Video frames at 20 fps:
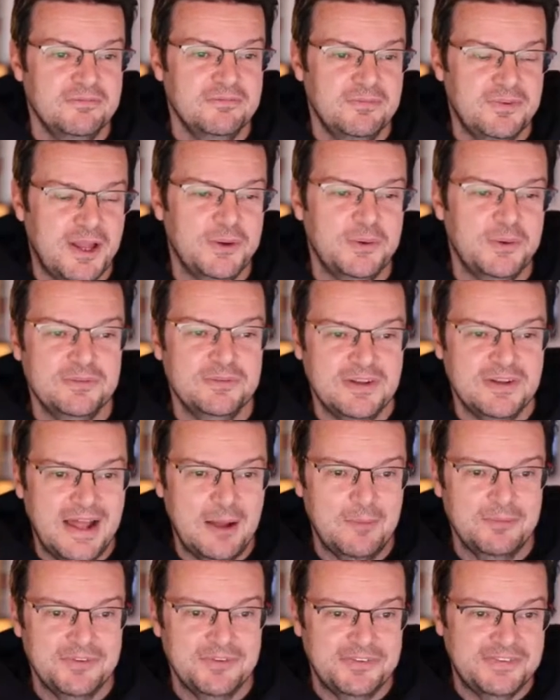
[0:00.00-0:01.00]
flows and
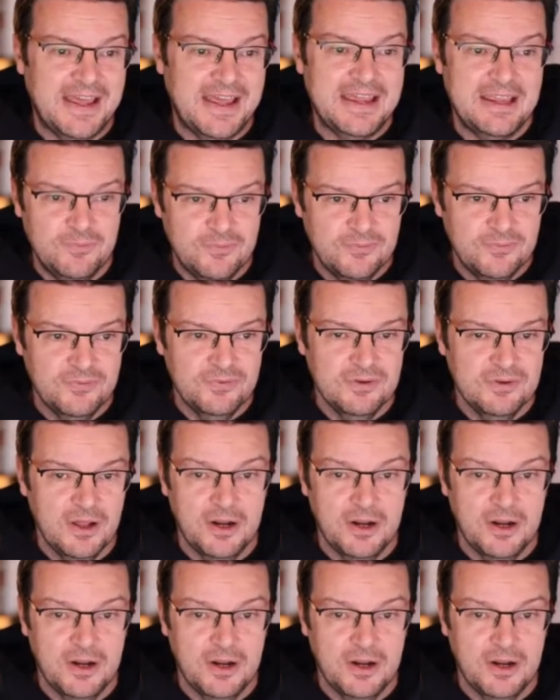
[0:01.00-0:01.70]
apps are safe